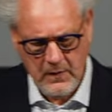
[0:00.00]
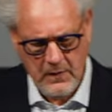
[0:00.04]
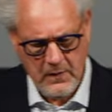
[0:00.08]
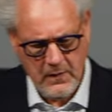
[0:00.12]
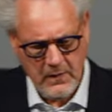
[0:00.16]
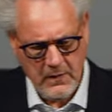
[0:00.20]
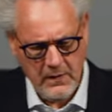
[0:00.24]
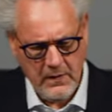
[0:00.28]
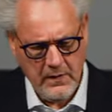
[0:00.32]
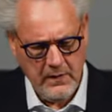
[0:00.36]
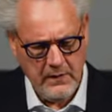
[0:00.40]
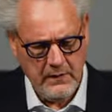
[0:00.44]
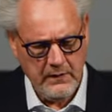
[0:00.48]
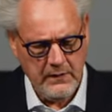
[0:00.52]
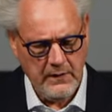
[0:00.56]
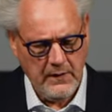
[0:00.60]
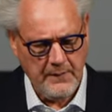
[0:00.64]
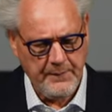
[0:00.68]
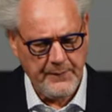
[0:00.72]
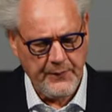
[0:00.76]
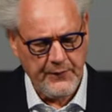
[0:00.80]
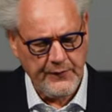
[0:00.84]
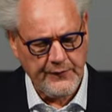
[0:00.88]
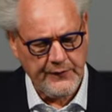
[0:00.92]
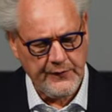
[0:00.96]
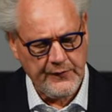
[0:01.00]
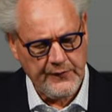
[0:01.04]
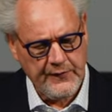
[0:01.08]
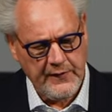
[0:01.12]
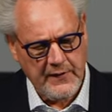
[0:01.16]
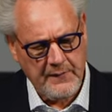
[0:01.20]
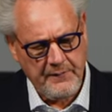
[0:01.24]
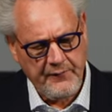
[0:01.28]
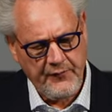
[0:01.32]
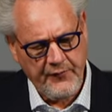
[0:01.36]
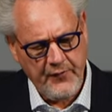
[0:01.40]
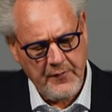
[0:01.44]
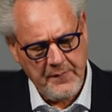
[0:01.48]
The apostle
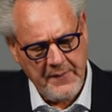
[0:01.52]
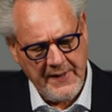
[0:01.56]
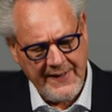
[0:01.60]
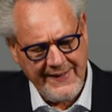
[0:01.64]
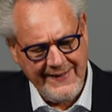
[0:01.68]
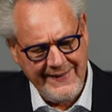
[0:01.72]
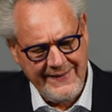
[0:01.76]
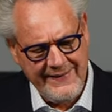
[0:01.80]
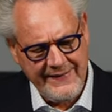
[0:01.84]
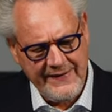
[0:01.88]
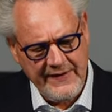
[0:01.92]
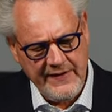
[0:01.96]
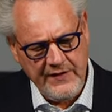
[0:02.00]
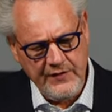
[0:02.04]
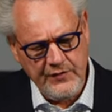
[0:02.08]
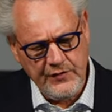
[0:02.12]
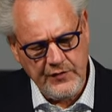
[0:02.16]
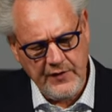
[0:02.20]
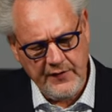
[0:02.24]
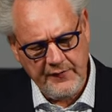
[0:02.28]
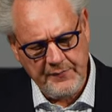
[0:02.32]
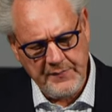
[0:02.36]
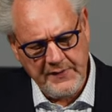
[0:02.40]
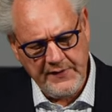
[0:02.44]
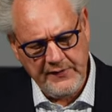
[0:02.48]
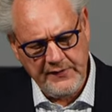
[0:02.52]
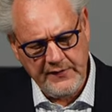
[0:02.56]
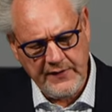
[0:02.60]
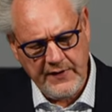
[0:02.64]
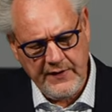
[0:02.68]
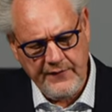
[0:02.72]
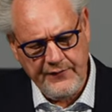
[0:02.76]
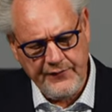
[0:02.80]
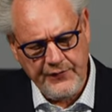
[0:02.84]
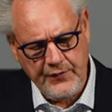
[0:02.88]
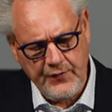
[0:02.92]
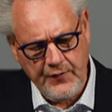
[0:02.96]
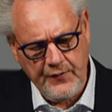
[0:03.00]
said, for by grace you have been
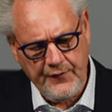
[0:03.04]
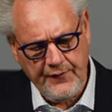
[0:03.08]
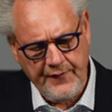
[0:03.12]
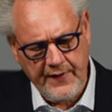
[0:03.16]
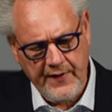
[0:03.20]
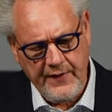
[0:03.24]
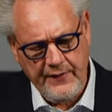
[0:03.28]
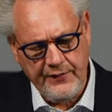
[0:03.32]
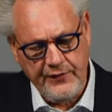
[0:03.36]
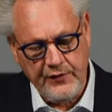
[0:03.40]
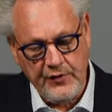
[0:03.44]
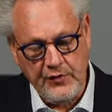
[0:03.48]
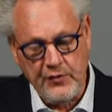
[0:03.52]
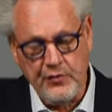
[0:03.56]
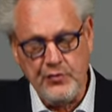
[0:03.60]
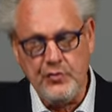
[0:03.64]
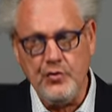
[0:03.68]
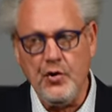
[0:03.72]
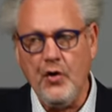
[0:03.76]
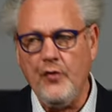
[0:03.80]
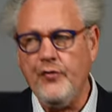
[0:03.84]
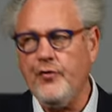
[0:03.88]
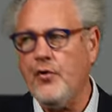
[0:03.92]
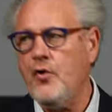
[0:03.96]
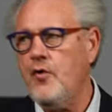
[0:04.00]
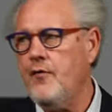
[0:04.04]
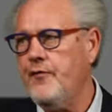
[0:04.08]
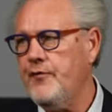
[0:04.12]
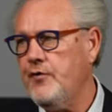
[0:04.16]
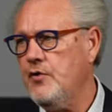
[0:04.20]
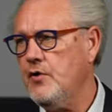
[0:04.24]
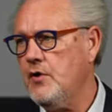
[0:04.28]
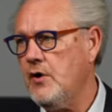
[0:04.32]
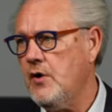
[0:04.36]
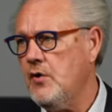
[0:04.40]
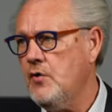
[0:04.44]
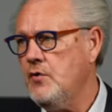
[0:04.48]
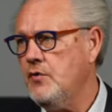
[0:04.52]
saved through faith. That's not of your
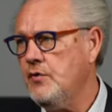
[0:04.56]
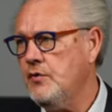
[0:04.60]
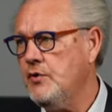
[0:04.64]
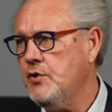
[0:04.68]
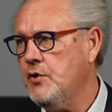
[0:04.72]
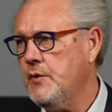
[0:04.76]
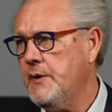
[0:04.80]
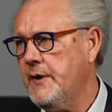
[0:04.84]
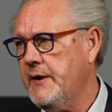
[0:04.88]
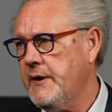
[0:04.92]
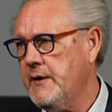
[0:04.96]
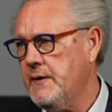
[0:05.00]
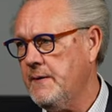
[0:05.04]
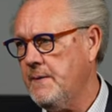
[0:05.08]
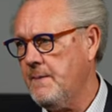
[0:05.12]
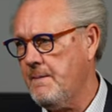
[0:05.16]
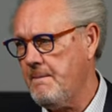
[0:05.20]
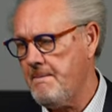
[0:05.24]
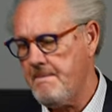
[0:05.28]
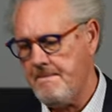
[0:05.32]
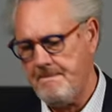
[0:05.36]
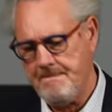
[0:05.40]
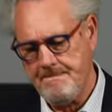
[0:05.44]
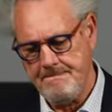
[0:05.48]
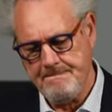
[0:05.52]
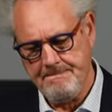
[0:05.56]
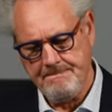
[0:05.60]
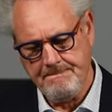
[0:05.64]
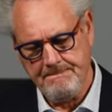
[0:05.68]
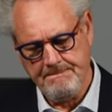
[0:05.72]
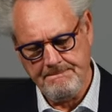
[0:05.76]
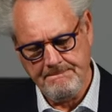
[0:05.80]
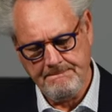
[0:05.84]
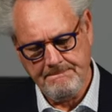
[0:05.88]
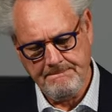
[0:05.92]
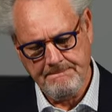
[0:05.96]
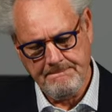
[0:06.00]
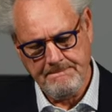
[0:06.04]
own doing.
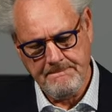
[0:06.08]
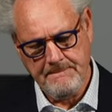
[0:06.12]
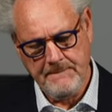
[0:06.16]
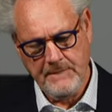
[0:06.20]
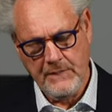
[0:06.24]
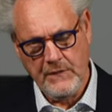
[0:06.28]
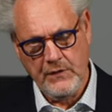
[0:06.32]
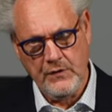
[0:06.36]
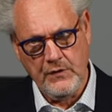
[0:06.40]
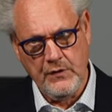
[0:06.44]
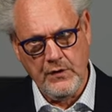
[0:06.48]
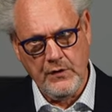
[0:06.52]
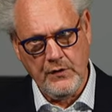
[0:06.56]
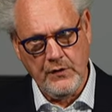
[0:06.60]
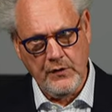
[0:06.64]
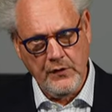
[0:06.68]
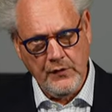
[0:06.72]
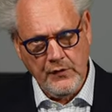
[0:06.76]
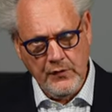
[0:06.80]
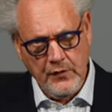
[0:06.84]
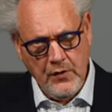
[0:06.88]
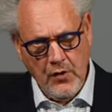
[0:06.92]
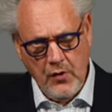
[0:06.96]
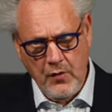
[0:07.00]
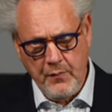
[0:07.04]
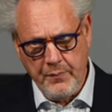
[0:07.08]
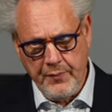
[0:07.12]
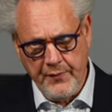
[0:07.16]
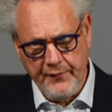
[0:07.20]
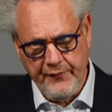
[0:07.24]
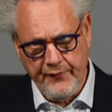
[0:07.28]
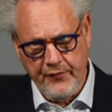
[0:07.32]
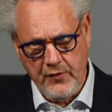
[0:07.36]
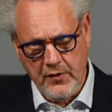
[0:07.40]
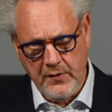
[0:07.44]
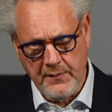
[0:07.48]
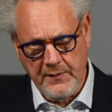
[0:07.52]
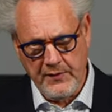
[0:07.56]
No
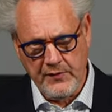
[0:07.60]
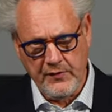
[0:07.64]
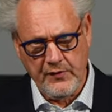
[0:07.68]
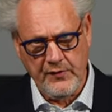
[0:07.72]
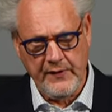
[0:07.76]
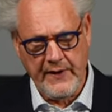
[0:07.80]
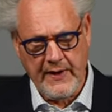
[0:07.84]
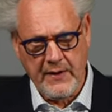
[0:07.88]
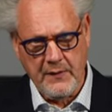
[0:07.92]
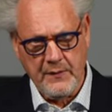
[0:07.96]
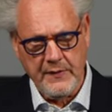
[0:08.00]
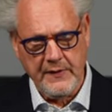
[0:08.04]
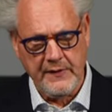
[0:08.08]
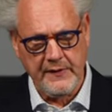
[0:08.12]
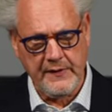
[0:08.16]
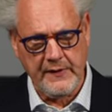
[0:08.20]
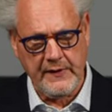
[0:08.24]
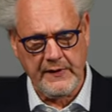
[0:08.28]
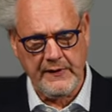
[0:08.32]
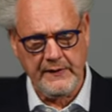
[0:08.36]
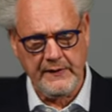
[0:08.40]
performance on our side.